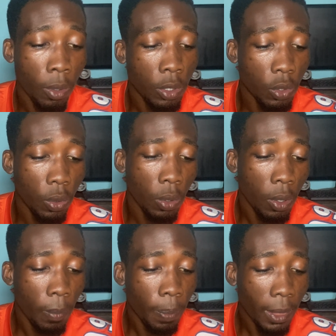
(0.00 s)
So
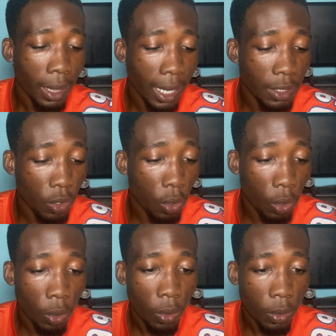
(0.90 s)
that's all.
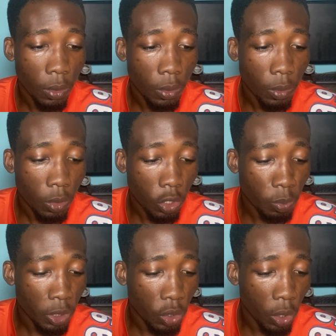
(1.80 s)
Just
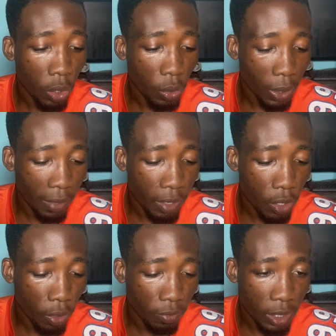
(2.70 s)
make sure you have any
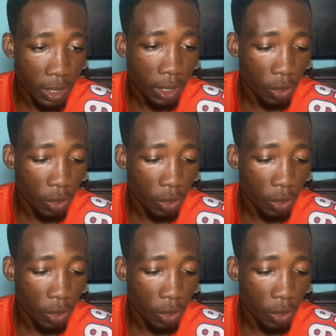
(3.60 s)
of these.